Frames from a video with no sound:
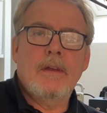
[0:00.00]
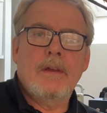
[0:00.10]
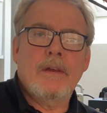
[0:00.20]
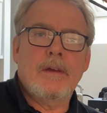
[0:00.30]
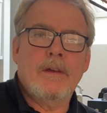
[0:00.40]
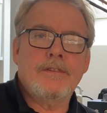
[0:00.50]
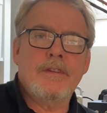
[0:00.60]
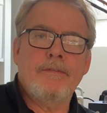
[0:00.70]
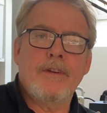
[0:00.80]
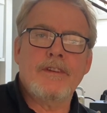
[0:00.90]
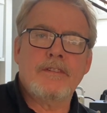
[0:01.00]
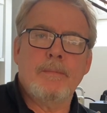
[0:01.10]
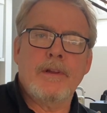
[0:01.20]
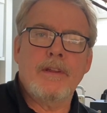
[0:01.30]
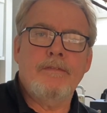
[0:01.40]
CFAs
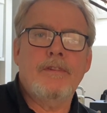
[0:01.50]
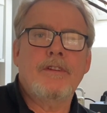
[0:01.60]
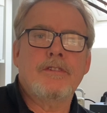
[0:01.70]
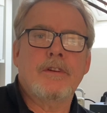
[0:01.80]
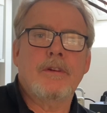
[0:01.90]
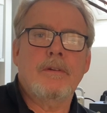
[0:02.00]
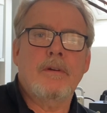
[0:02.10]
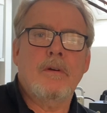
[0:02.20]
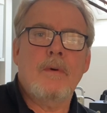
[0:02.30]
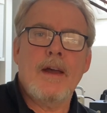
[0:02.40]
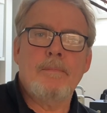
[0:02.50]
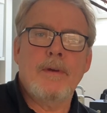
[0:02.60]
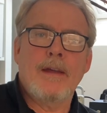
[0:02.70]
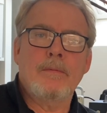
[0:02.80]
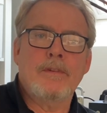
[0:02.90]
typically feature wide
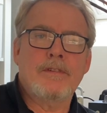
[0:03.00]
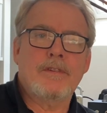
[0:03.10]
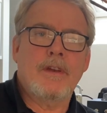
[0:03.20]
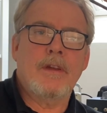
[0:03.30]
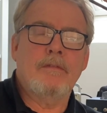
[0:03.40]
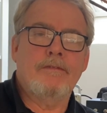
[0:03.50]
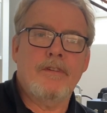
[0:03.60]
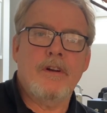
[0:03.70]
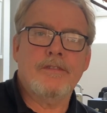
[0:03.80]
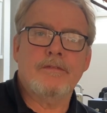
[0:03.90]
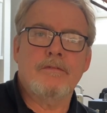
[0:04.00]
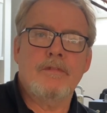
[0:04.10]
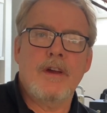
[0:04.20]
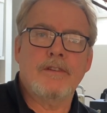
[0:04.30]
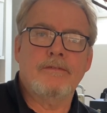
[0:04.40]
bandwidths and fast
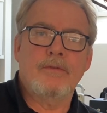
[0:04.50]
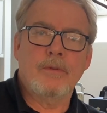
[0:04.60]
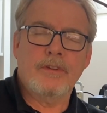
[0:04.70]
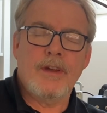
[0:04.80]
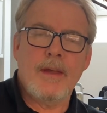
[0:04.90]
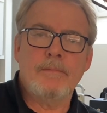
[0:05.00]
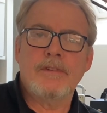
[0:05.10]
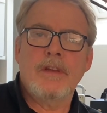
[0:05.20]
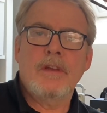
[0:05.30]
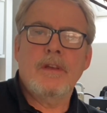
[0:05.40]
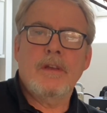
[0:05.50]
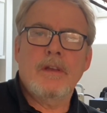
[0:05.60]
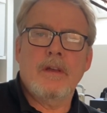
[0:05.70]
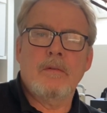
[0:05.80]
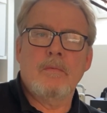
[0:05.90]
rise fall times,
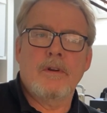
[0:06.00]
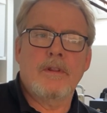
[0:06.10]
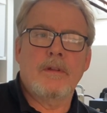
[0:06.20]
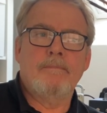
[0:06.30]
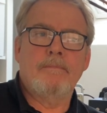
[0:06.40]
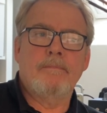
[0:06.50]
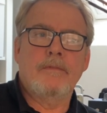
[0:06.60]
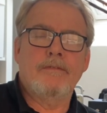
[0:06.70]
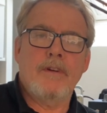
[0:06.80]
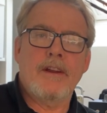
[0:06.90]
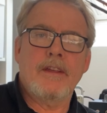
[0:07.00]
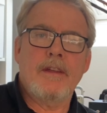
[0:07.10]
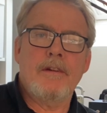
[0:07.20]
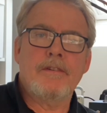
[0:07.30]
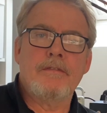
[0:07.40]
and one of the defining
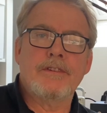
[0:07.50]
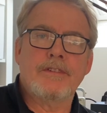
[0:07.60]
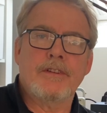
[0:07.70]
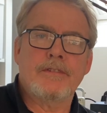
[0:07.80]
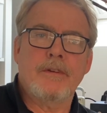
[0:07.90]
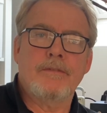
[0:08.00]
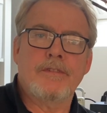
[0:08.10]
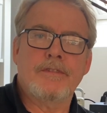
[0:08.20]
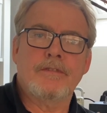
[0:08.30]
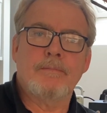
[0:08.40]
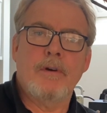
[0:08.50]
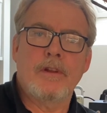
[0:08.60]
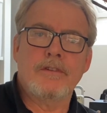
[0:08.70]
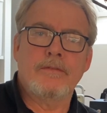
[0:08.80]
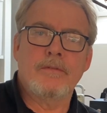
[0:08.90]
characteristics of this
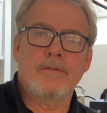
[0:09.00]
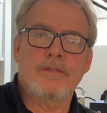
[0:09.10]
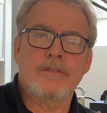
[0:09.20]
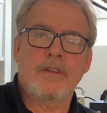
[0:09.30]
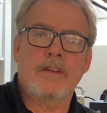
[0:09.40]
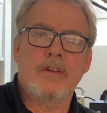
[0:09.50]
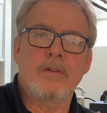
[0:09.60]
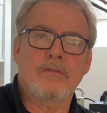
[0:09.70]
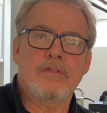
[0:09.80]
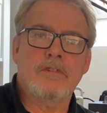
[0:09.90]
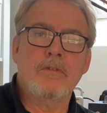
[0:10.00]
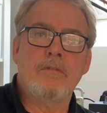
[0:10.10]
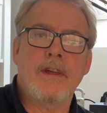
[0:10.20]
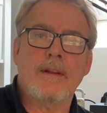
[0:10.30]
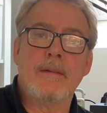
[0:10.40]
topology, of course, is they don't slew
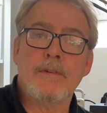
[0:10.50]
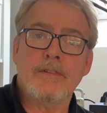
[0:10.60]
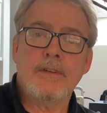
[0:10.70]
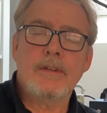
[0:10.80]
rate limit.